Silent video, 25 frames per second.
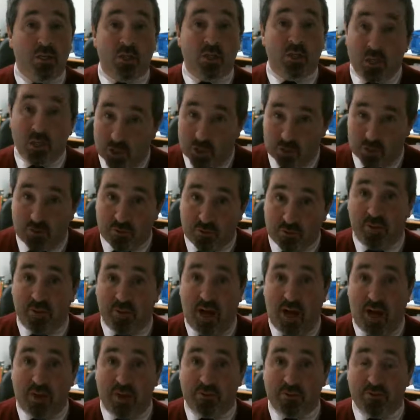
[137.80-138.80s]
to
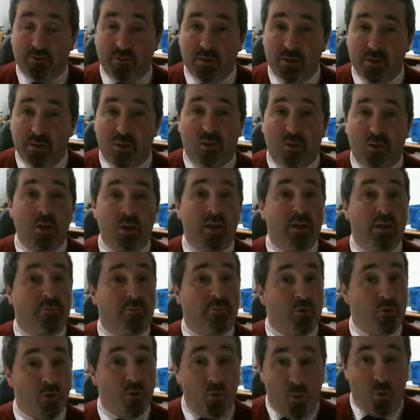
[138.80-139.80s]
survive. You know,
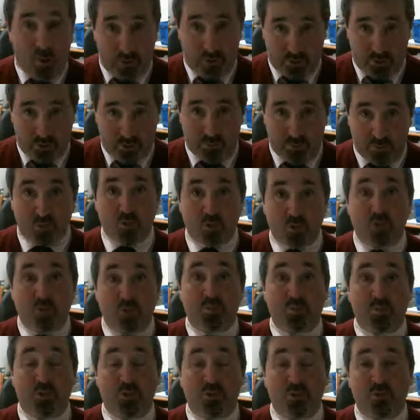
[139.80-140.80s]
if you want a
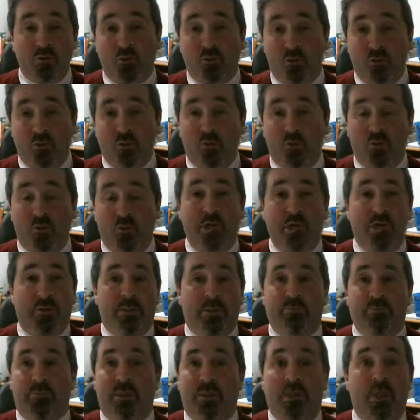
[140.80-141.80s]
subscription to
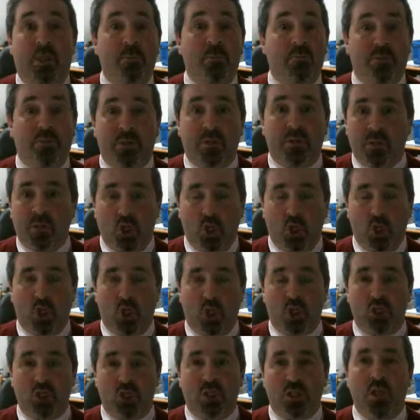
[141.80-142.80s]

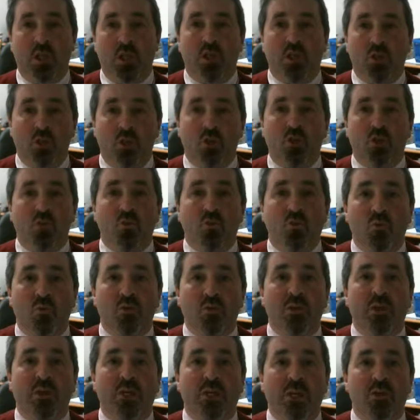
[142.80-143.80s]
Kiplinger's,
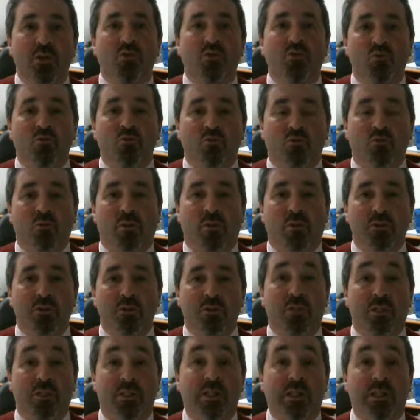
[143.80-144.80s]
you need to trust
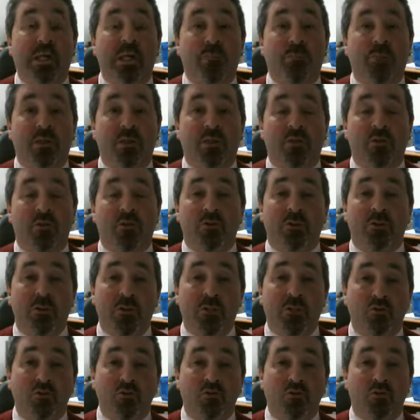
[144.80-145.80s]
that Kiplinger's
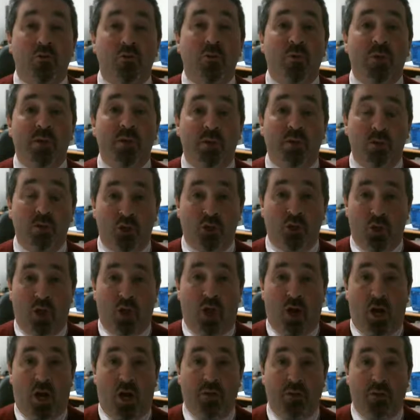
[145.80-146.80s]
is doing the
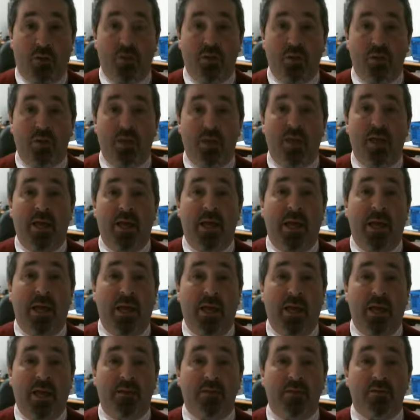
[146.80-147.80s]
job.
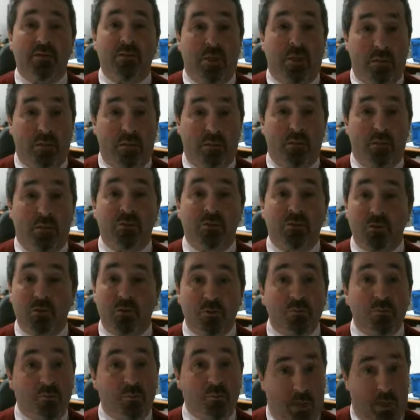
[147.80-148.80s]
And
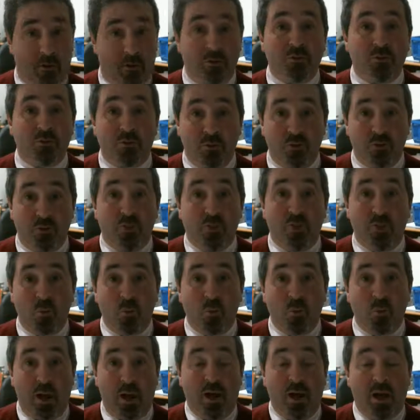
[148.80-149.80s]
Kiplinger's better do it
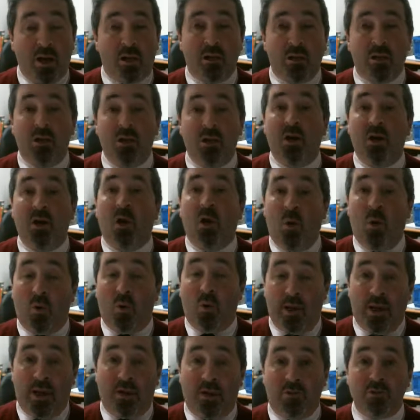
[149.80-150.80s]
well,
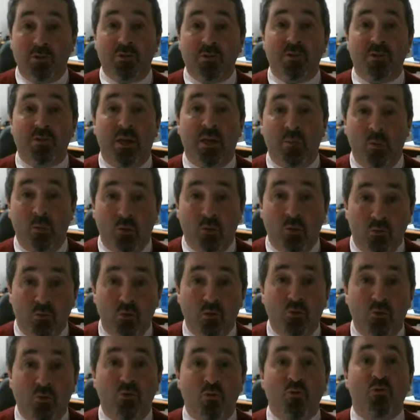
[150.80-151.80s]
or else they will
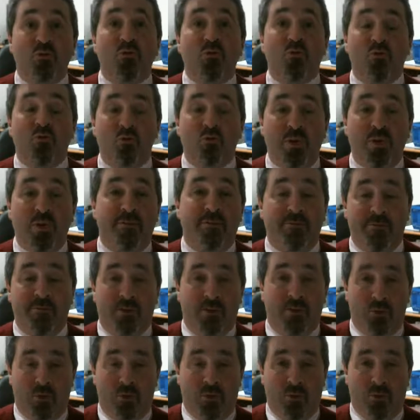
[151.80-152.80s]
lose
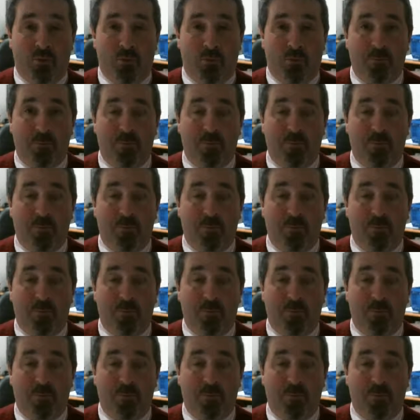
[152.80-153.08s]
revenue.